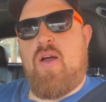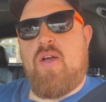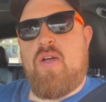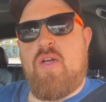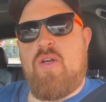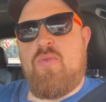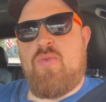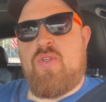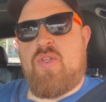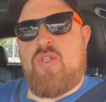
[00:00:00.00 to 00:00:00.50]

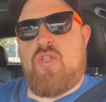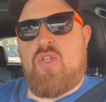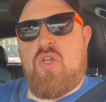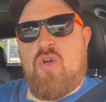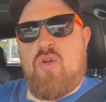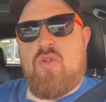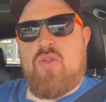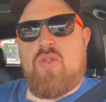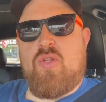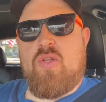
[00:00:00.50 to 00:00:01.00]
It was
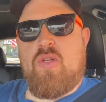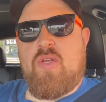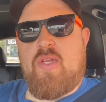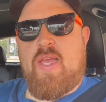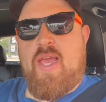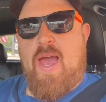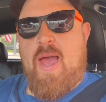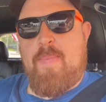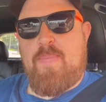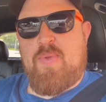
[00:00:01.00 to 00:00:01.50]
adult
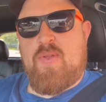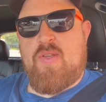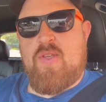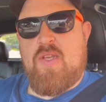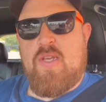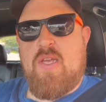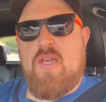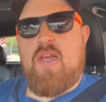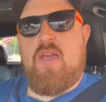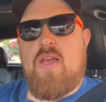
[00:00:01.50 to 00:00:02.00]
kept,
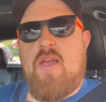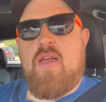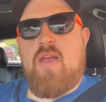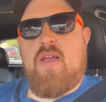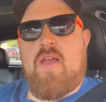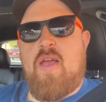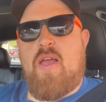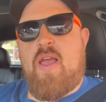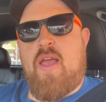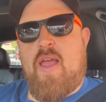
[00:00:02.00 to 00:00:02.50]

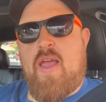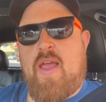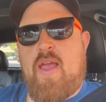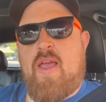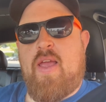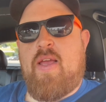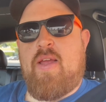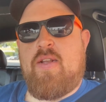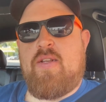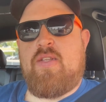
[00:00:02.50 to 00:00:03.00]

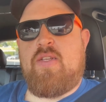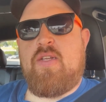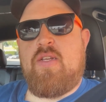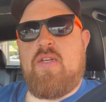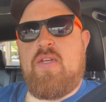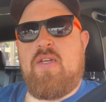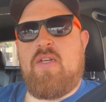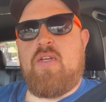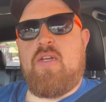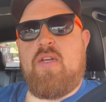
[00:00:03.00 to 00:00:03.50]
and
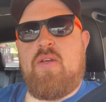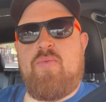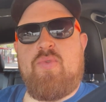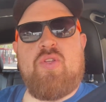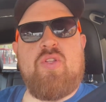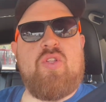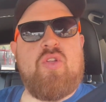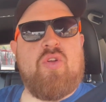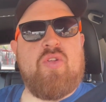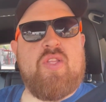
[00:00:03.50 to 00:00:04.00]
it was
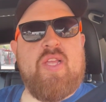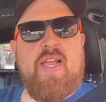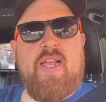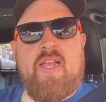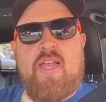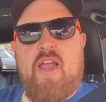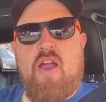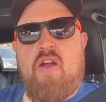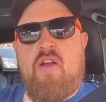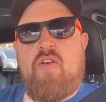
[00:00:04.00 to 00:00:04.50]
adult taken
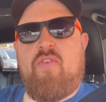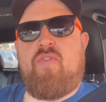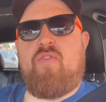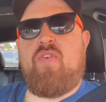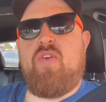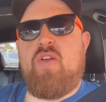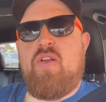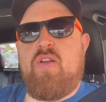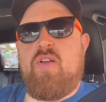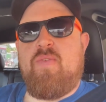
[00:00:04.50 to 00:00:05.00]
care of.
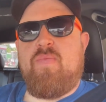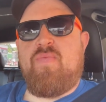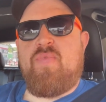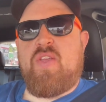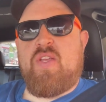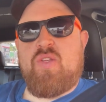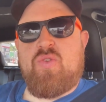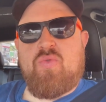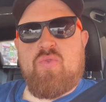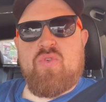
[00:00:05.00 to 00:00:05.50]

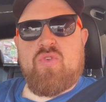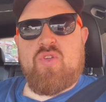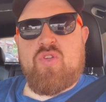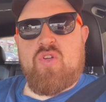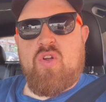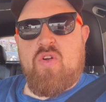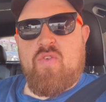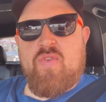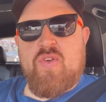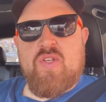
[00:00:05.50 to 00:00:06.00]
Things were
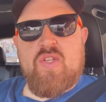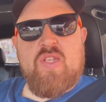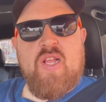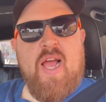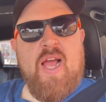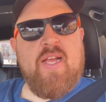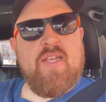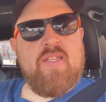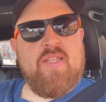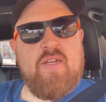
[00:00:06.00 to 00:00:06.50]
serviced
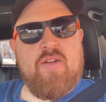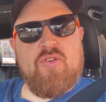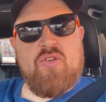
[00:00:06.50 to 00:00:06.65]
as they're